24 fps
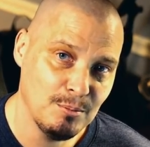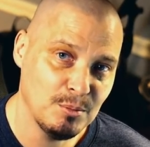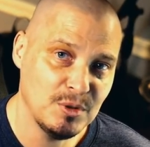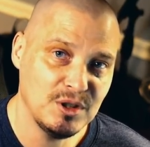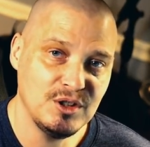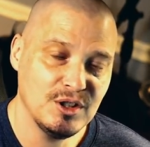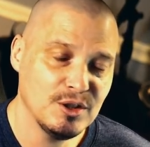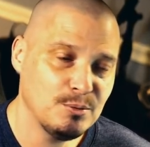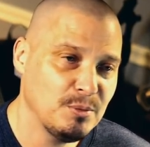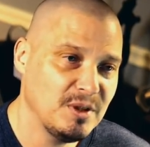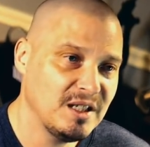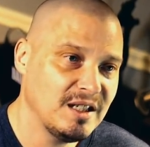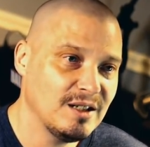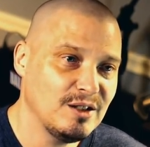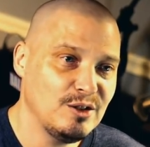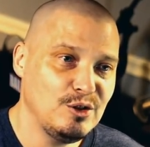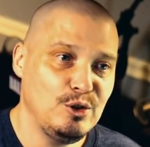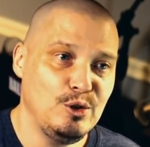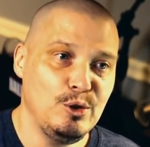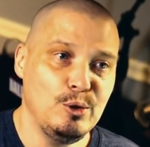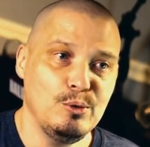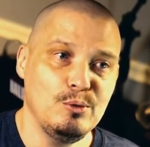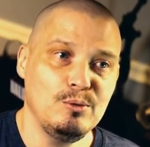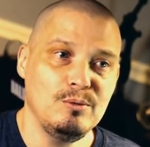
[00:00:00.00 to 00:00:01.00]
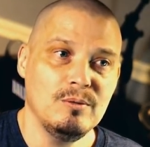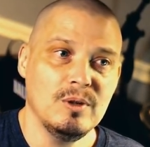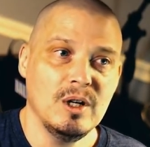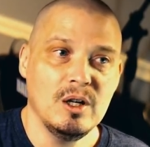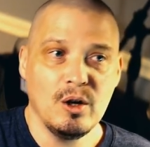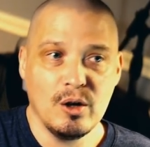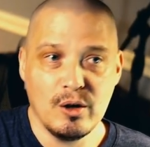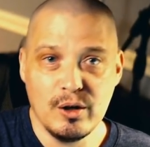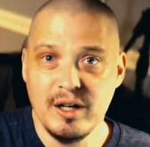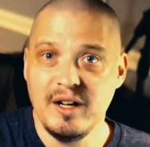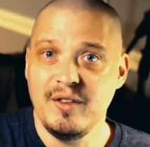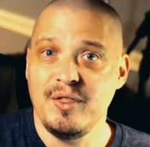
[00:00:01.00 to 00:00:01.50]
But just because you
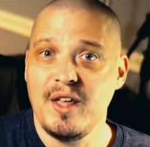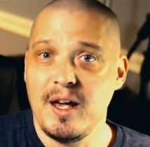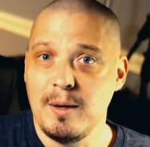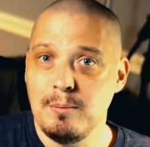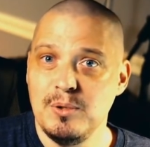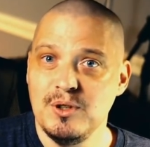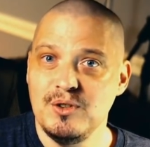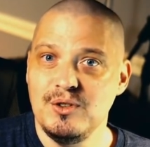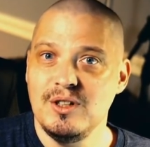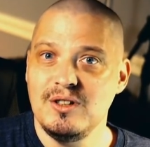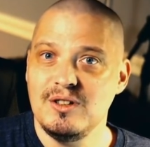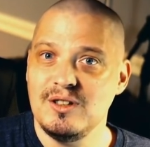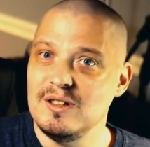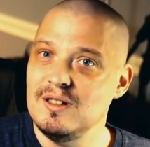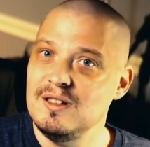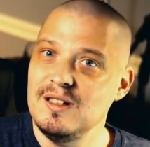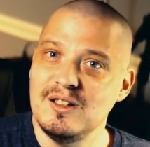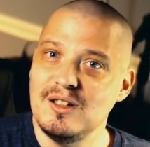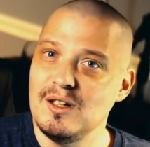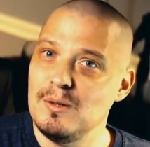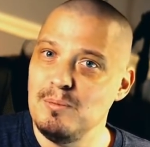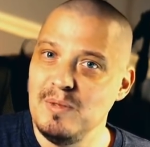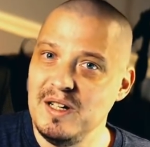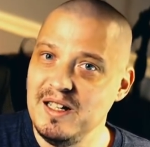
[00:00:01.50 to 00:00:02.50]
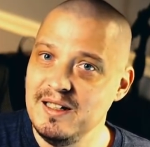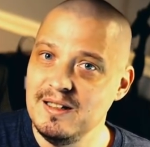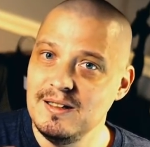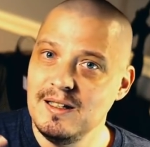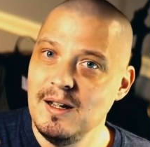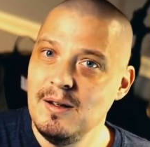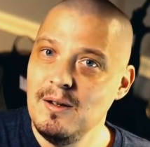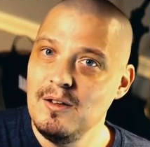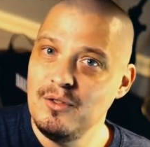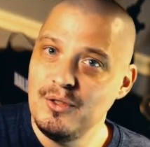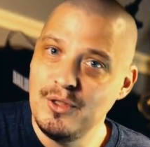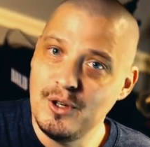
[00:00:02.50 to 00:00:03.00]
are in that position doesn't mean
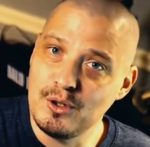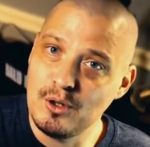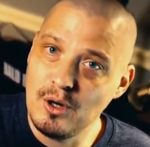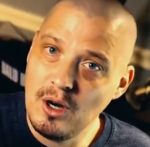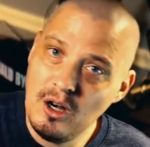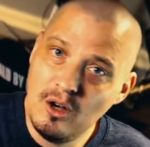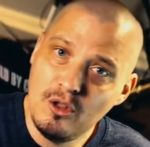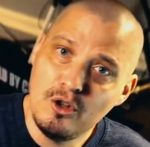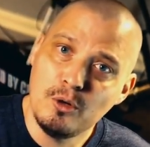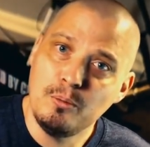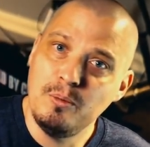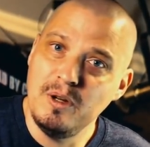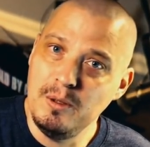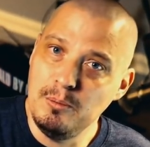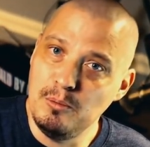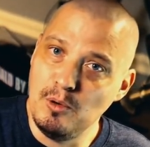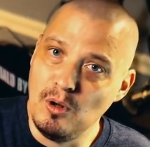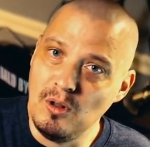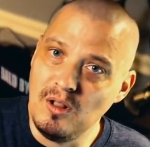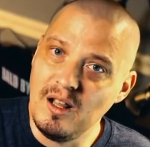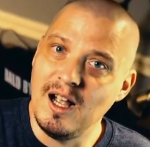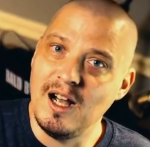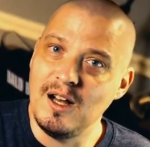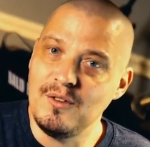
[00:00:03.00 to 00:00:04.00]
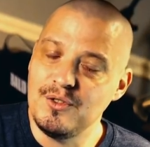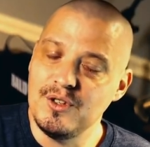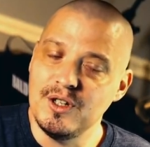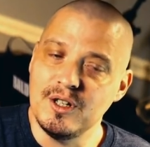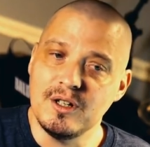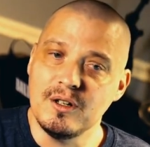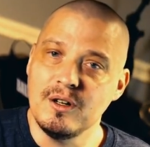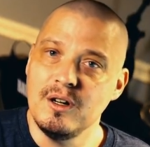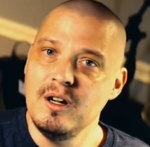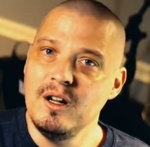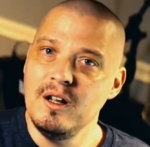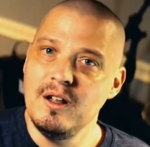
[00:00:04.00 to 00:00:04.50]
there are other people out
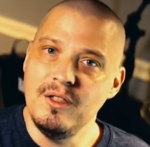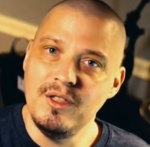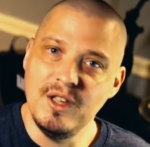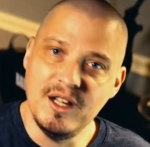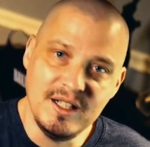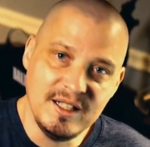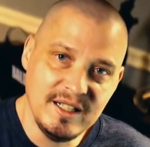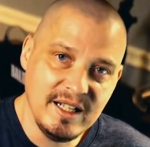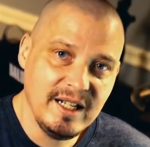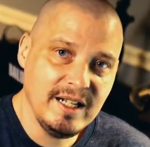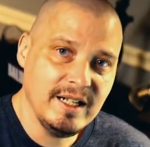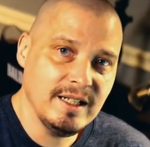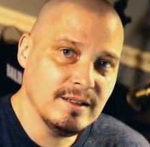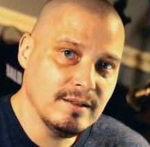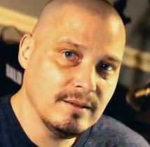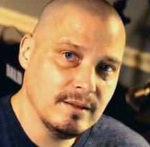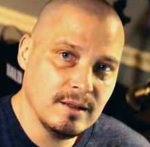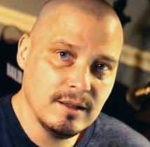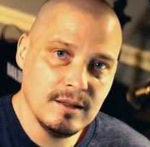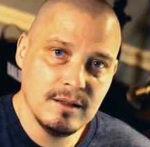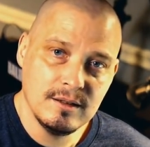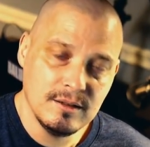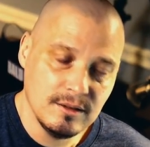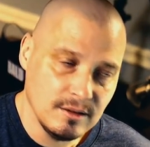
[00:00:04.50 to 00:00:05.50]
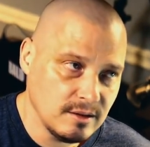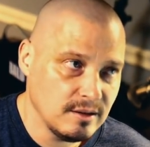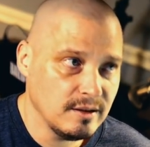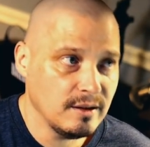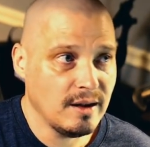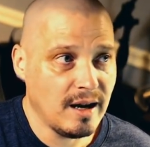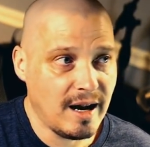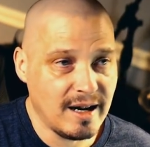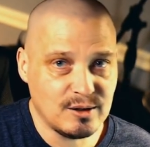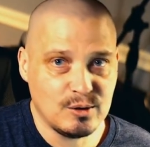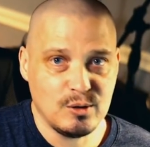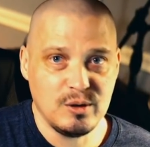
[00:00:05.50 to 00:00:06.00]
there that need
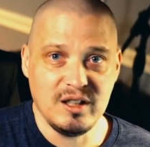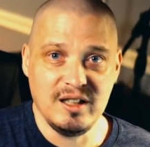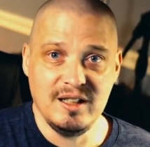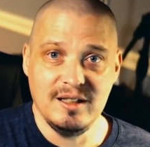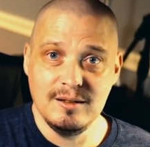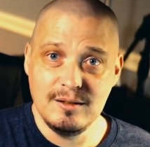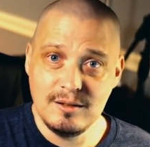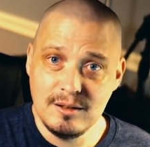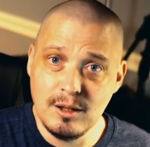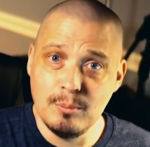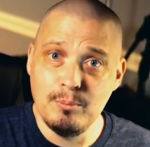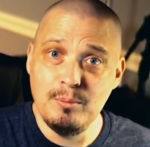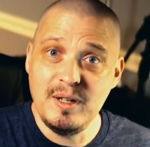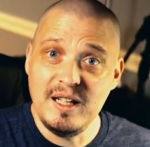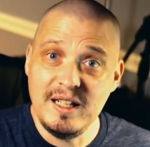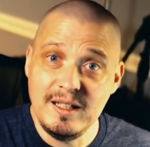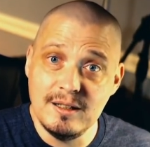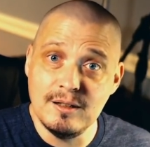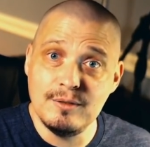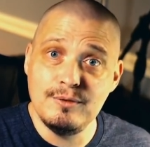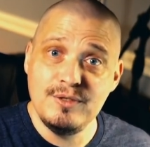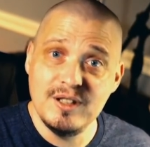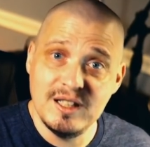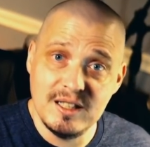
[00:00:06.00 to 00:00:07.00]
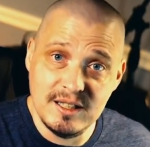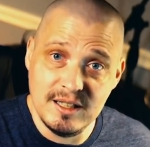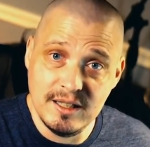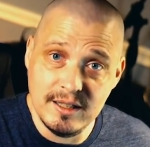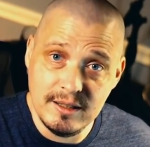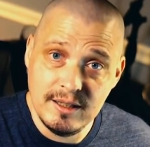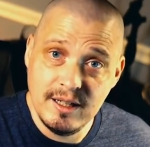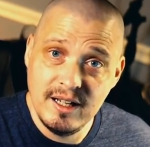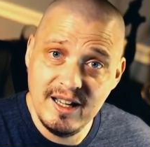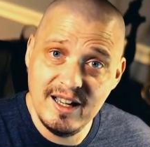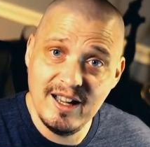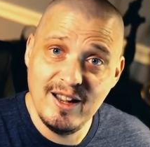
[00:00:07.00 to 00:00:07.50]
actually to be
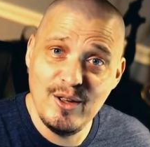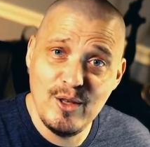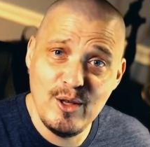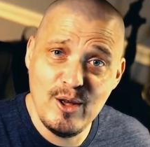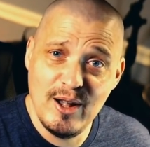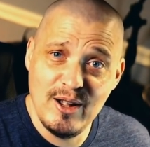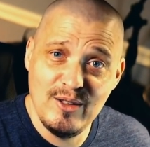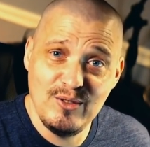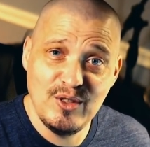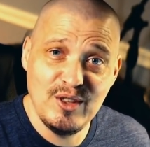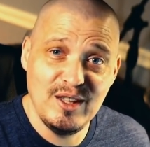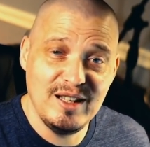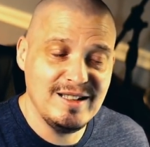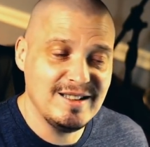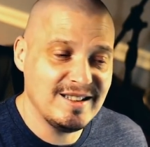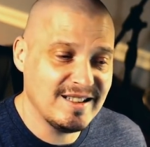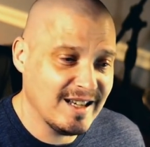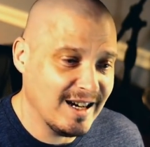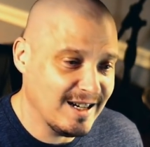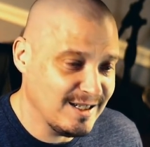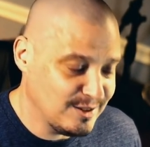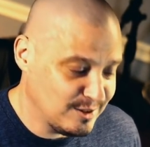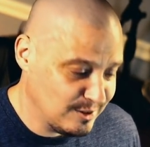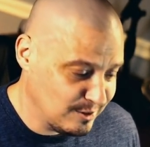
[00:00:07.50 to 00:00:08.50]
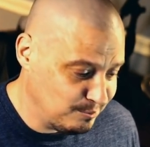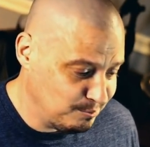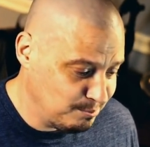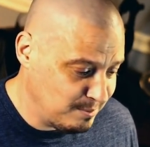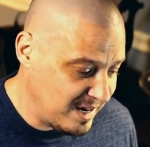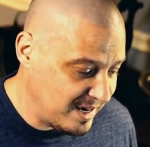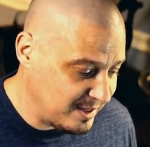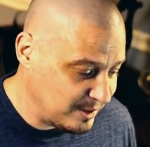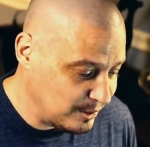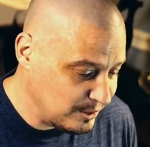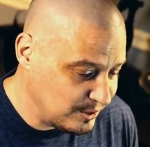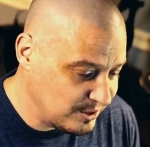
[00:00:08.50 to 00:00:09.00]
defended in these kinds of
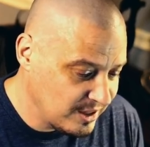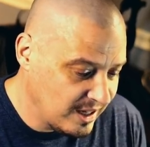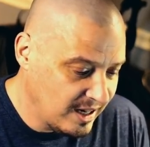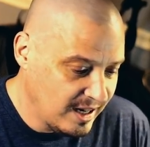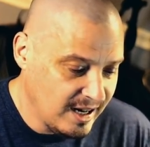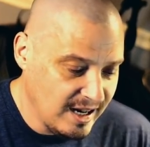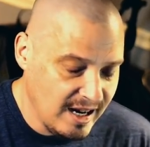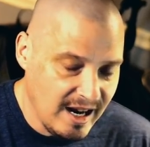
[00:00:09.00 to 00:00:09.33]
matters.